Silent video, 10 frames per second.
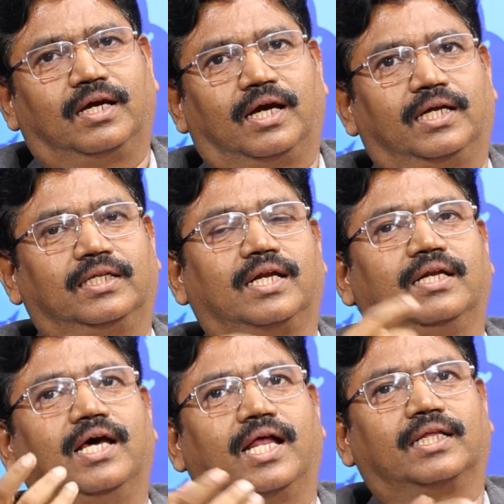And then
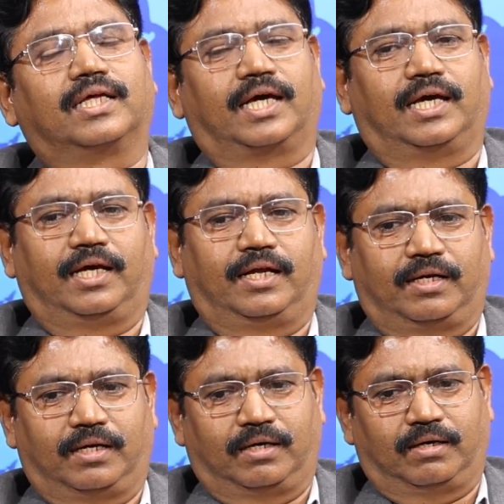healthcare
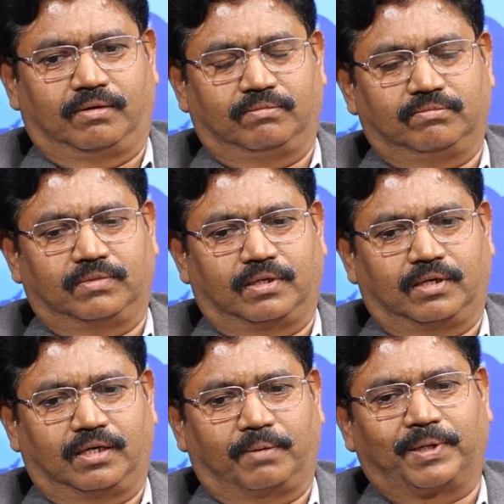
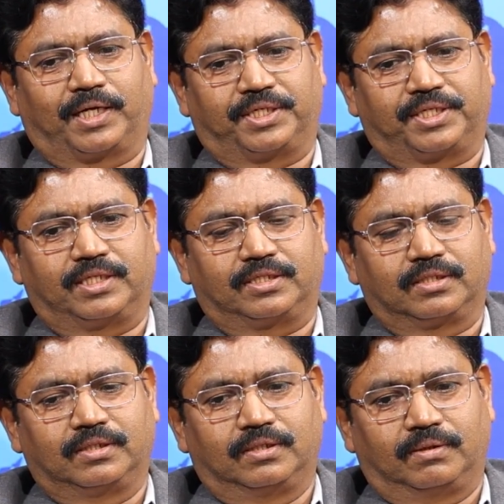applications,
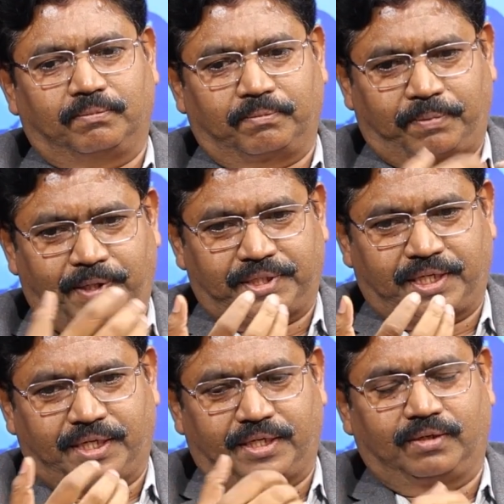
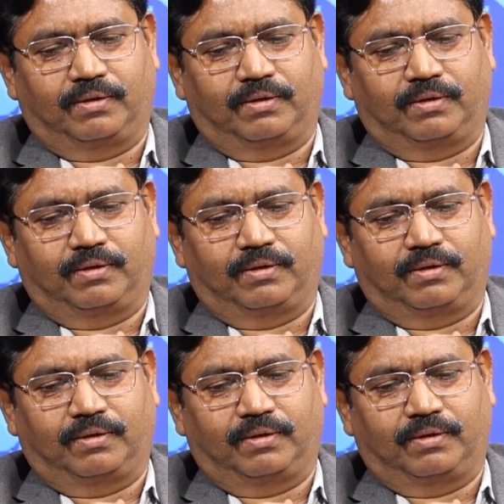patient